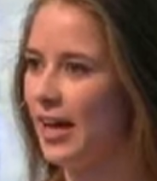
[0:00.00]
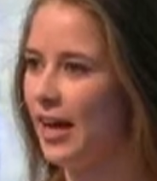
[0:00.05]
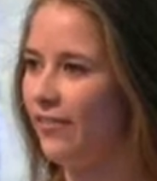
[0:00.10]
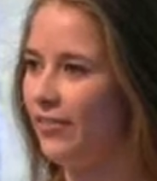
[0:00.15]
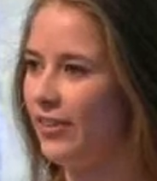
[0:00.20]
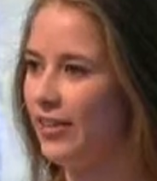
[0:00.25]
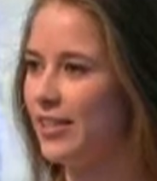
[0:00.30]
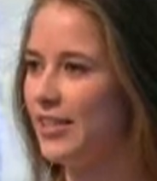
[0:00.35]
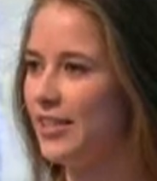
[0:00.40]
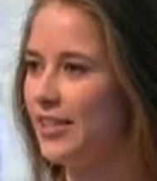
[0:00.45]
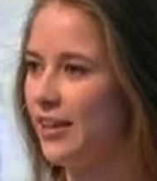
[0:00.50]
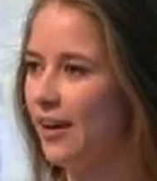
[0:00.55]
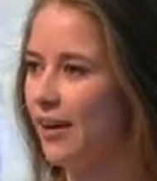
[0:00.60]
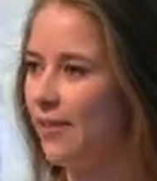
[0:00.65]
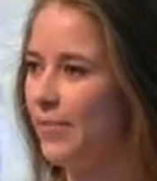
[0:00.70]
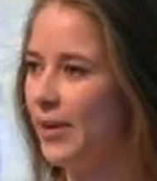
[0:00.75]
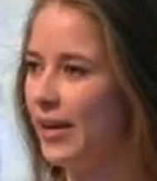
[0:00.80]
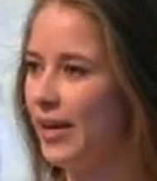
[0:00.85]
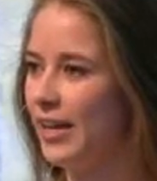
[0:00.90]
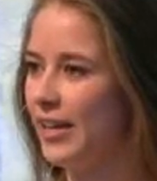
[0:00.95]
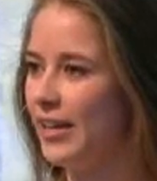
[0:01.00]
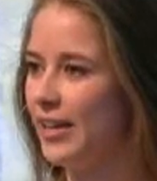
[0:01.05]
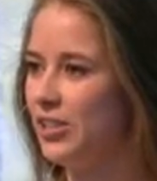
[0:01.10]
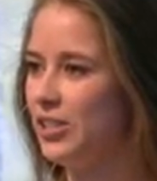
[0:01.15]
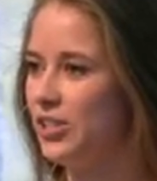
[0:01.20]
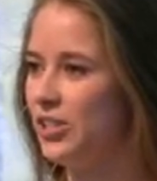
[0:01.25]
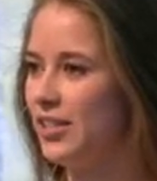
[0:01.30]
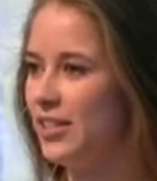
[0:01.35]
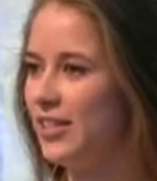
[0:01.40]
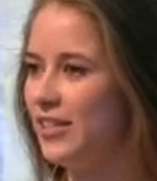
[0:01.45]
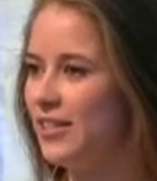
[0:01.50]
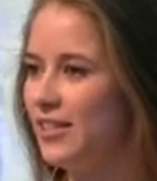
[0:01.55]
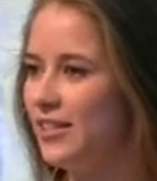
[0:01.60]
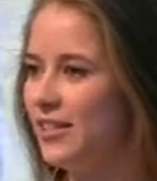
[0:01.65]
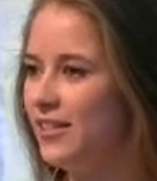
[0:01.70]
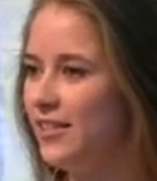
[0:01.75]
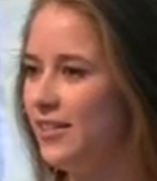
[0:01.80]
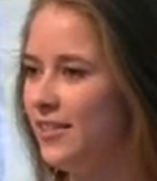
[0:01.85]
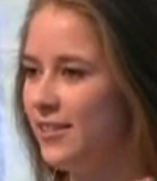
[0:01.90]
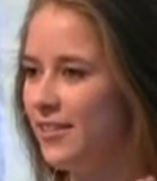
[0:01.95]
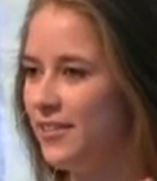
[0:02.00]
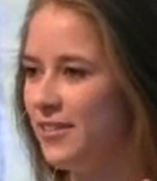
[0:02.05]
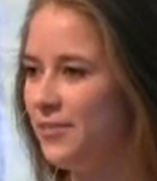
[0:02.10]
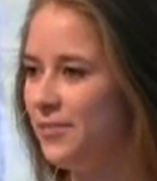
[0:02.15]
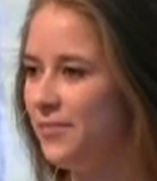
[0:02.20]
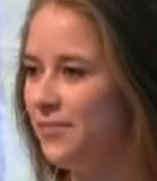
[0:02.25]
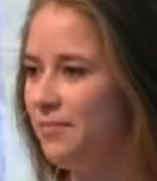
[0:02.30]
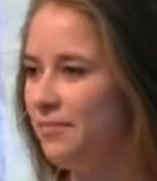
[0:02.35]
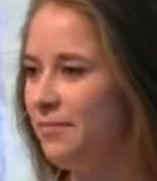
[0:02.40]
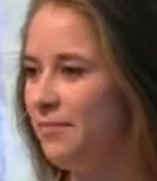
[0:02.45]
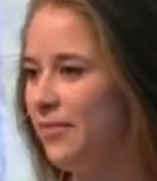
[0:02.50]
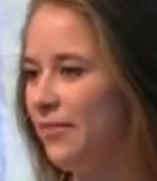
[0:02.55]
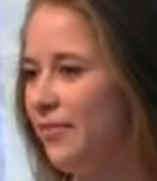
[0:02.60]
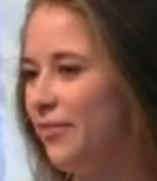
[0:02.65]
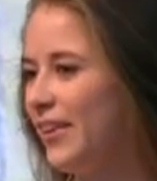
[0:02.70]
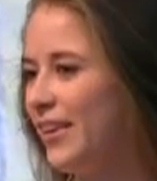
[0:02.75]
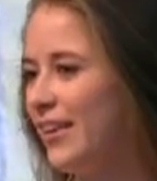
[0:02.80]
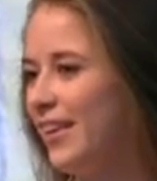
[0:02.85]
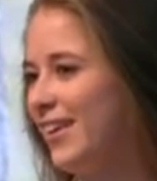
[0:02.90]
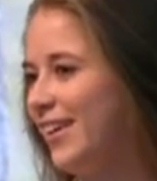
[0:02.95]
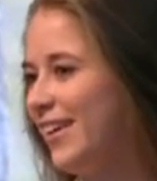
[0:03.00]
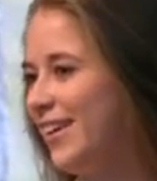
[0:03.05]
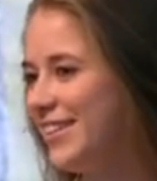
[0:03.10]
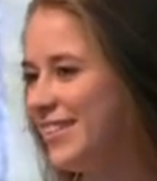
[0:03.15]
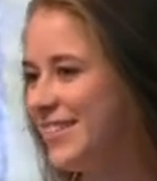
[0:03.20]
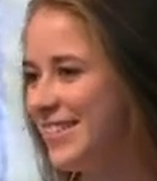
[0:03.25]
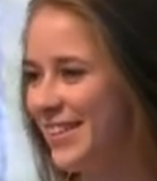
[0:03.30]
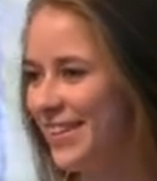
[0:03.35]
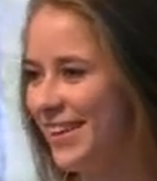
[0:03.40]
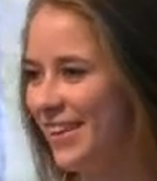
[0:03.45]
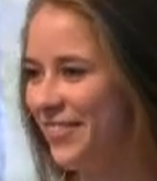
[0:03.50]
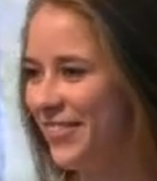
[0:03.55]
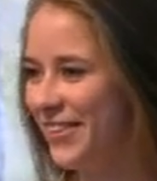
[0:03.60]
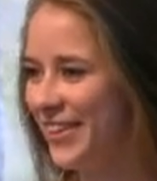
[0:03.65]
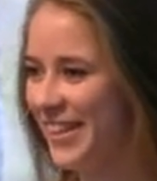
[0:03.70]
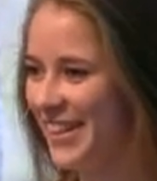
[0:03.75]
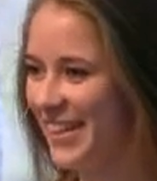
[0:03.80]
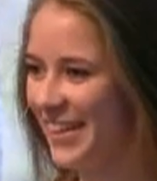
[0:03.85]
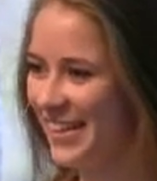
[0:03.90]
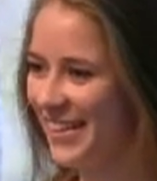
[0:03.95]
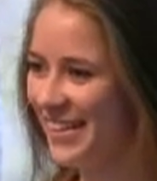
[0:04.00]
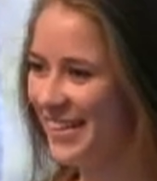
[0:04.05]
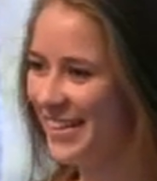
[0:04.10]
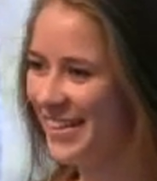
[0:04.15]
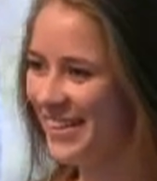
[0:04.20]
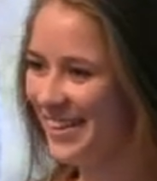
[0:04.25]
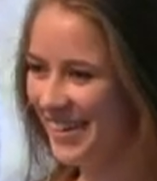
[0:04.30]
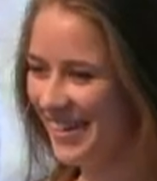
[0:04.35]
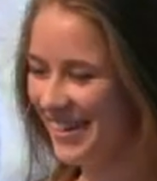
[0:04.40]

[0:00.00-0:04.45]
and having us come in and just feeding us and everything.